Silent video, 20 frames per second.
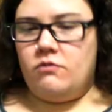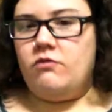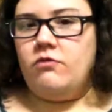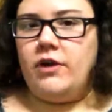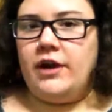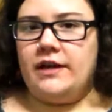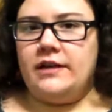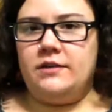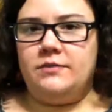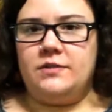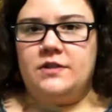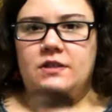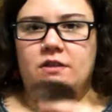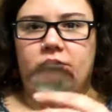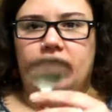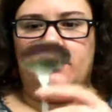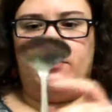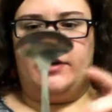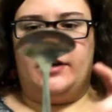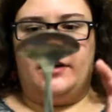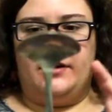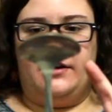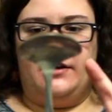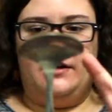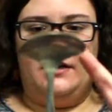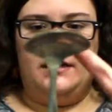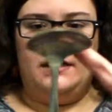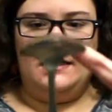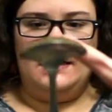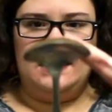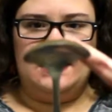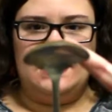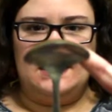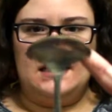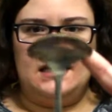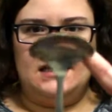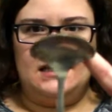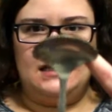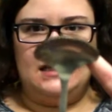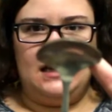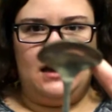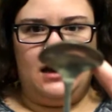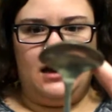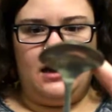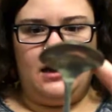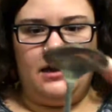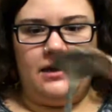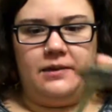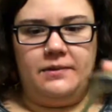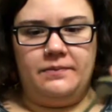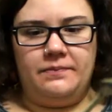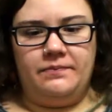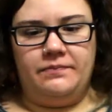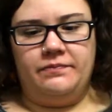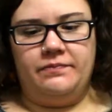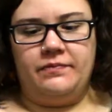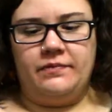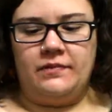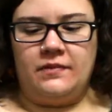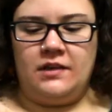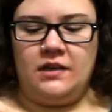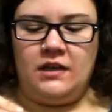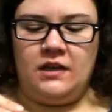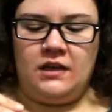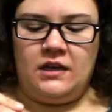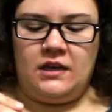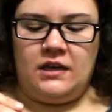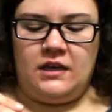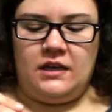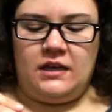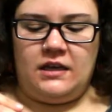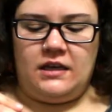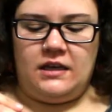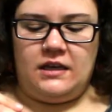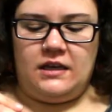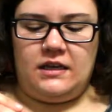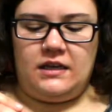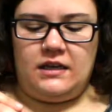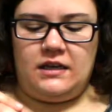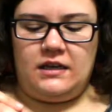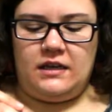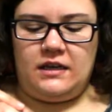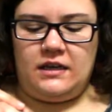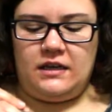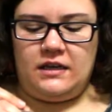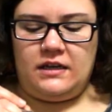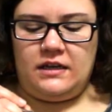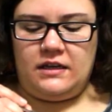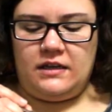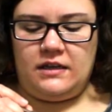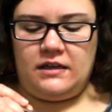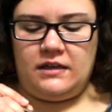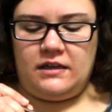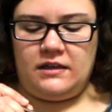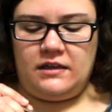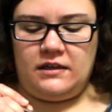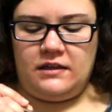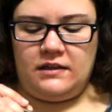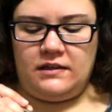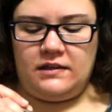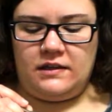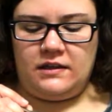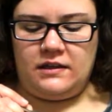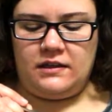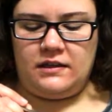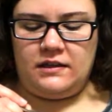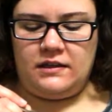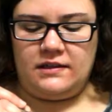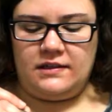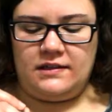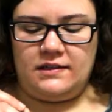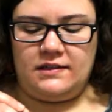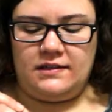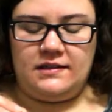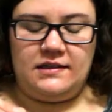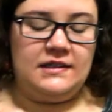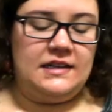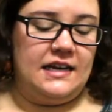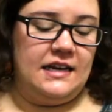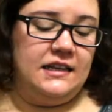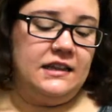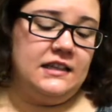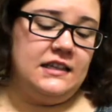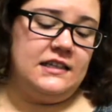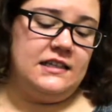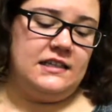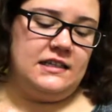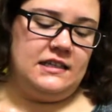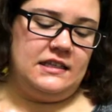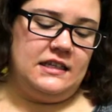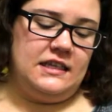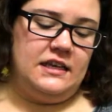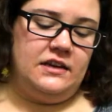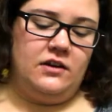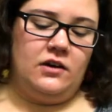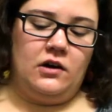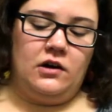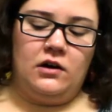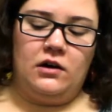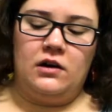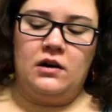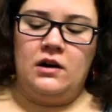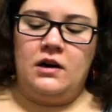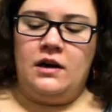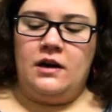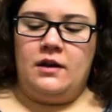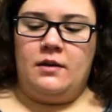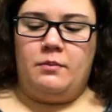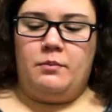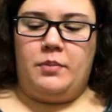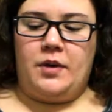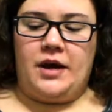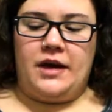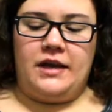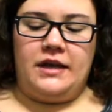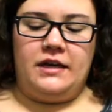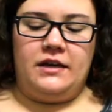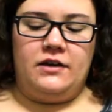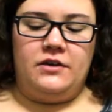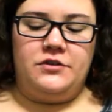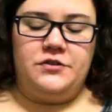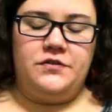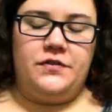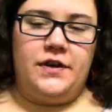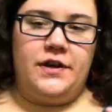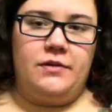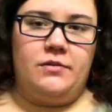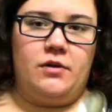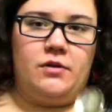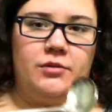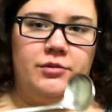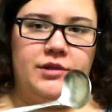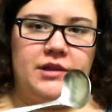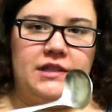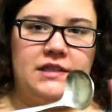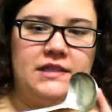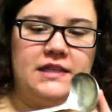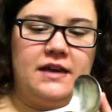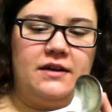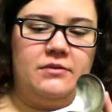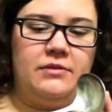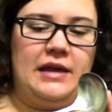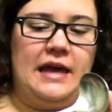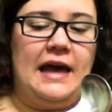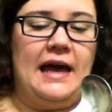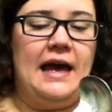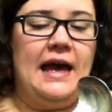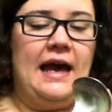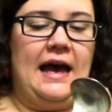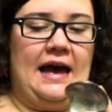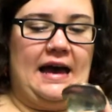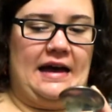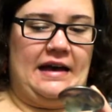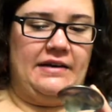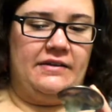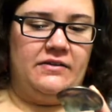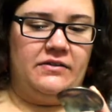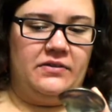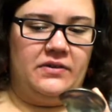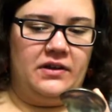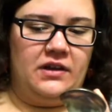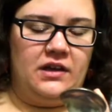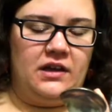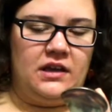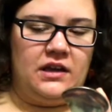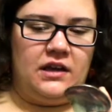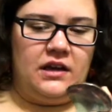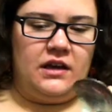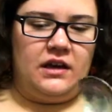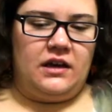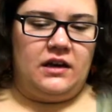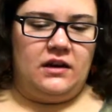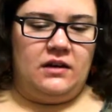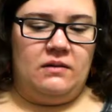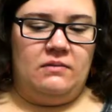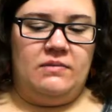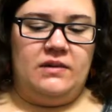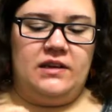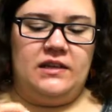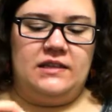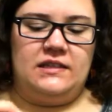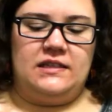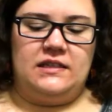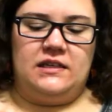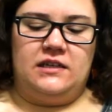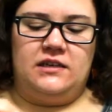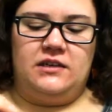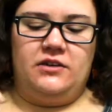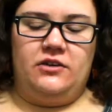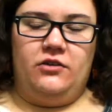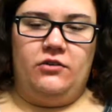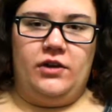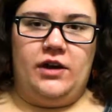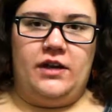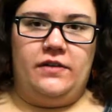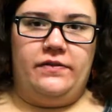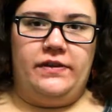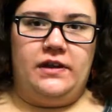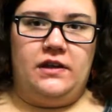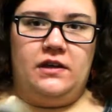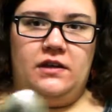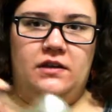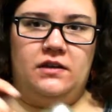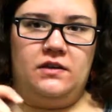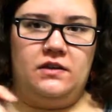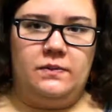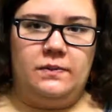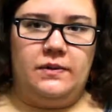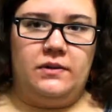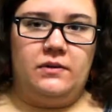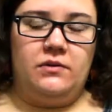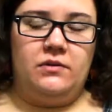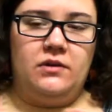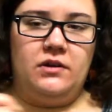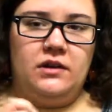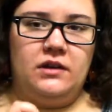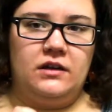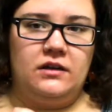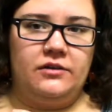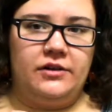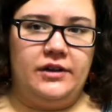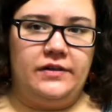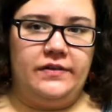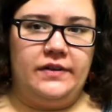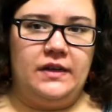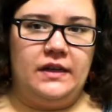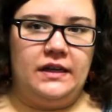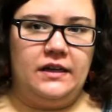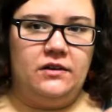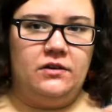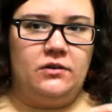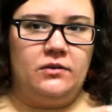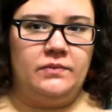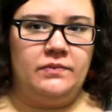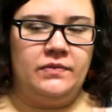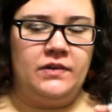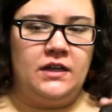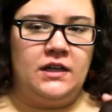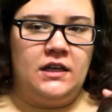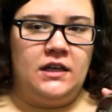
random silverware is this guy. It is stainless steel, but it goes very well with the set we have. Um, and it's a gravy spoon, gravy ladle.